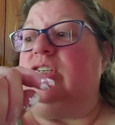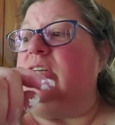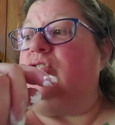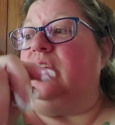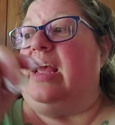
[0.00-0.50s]

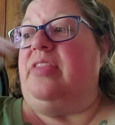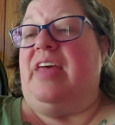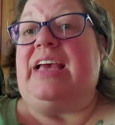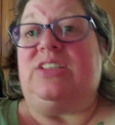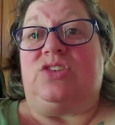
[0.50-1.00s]
yesterday,
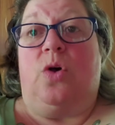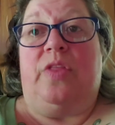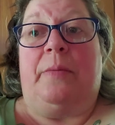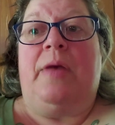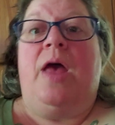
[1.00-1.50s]
they sold
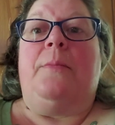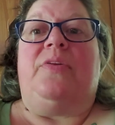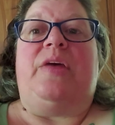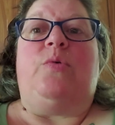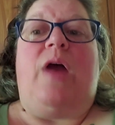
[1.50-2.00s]
them,
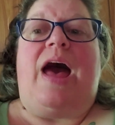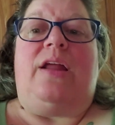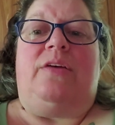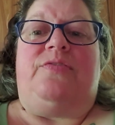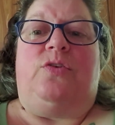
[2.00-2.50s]
but they were out
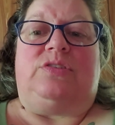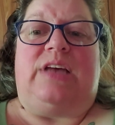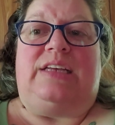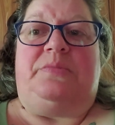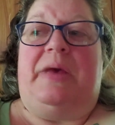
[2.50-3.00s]
of
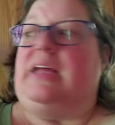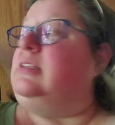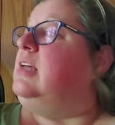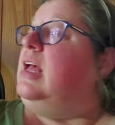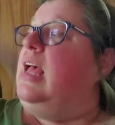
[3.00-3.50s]
full-size
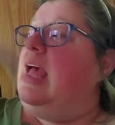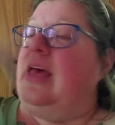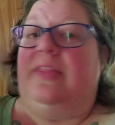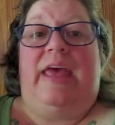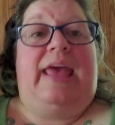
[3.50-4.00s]
beds.
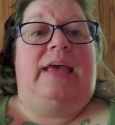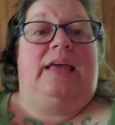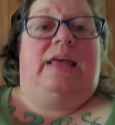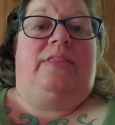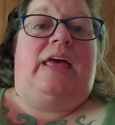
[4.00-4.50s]
And the
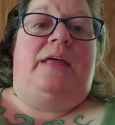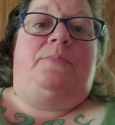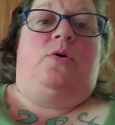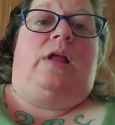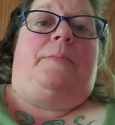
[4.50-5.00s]
and the
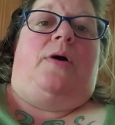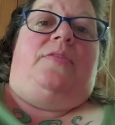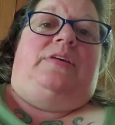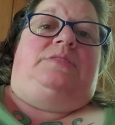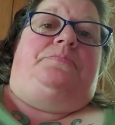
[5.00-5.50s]
headboard I
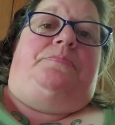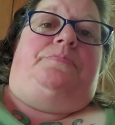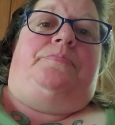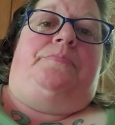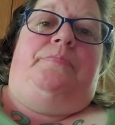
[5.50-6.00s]
bought, this
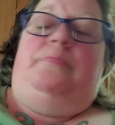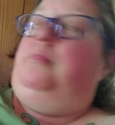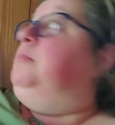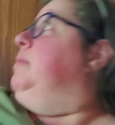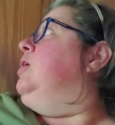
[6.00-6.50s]

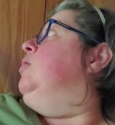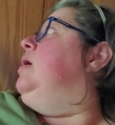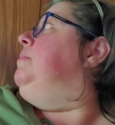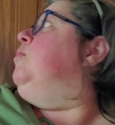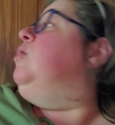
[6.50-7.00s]
metal
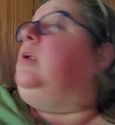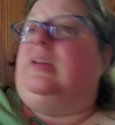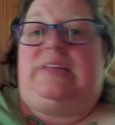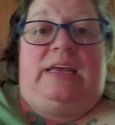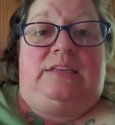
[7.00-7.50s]
headboard,
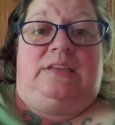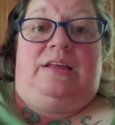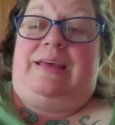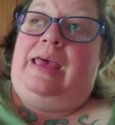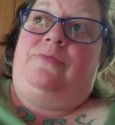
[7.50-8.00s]
this and
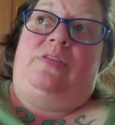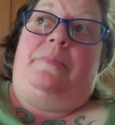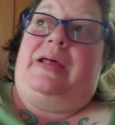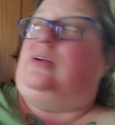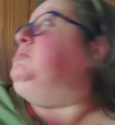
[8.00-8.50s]
it came from the
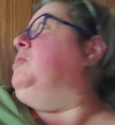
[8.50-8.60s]
Peddler's